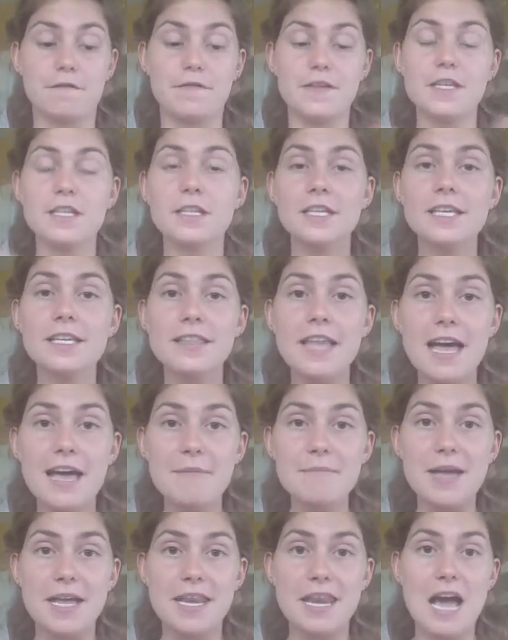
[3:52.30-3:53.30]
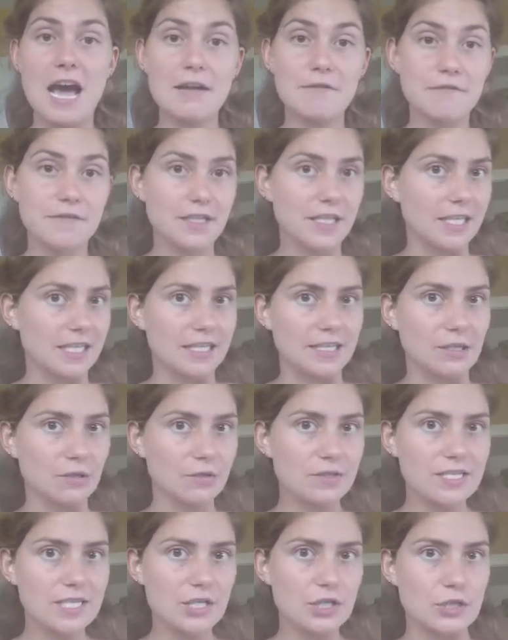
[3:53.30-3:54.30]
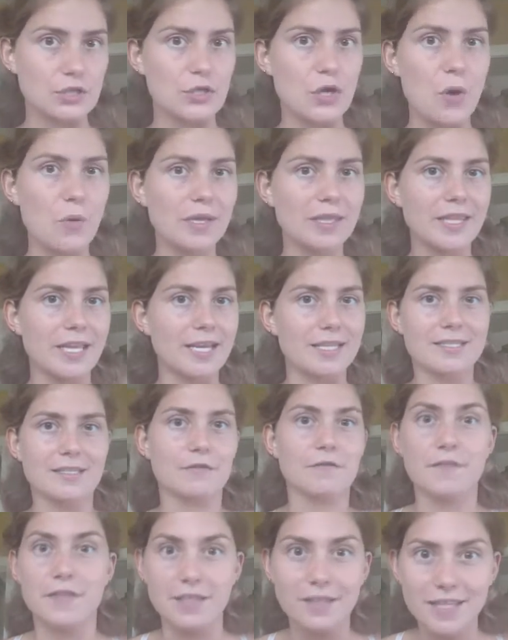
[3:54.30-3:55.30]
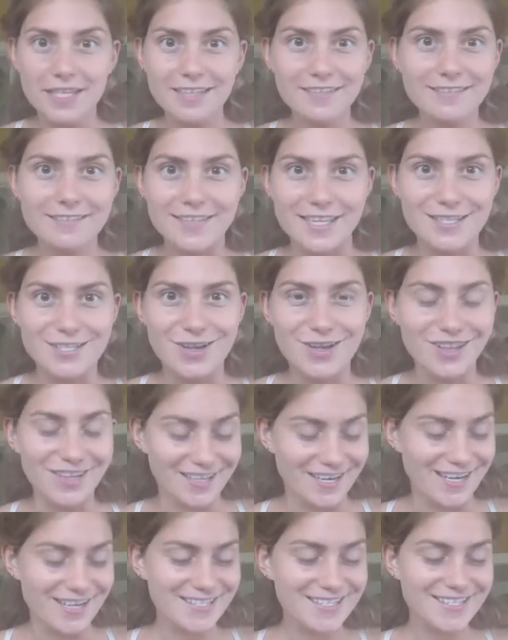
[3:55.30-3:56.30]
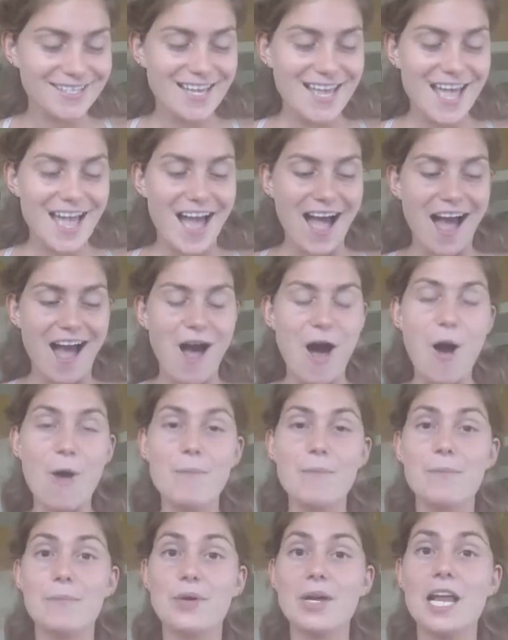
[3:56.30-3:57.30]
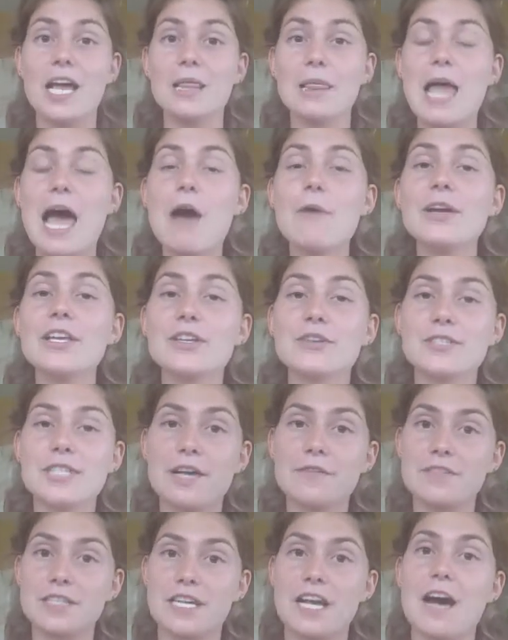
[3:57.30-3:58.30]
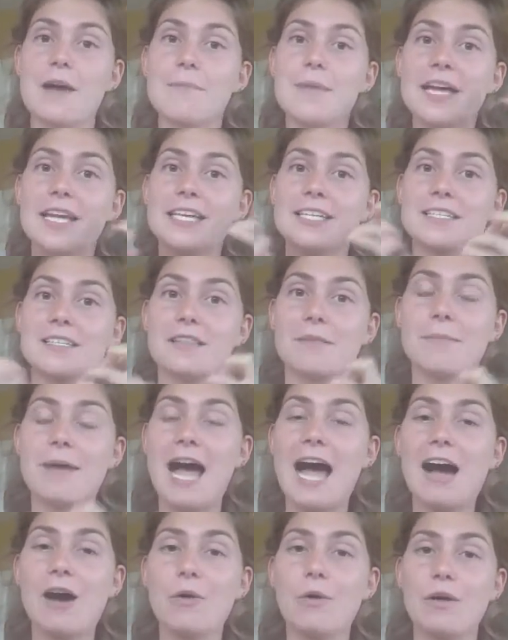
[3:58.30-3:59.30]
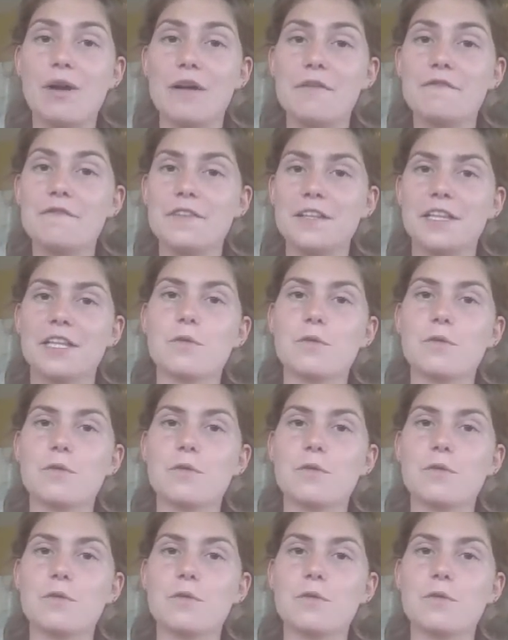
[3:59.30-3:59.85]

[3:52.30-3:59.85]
feeling them and not feeling guilty, just knowing that it's a feeling. That's all it is. But allowing yourself to come back into the power of